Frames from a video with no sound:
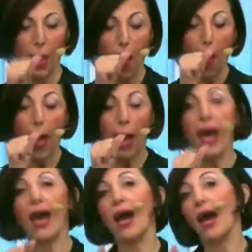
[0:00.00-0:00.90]
Uh,
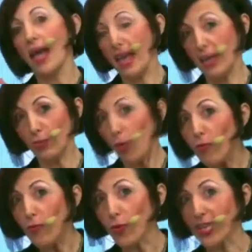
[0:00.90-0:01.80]
and don't
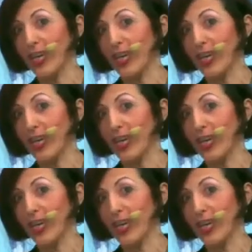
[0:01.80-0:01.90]
forget,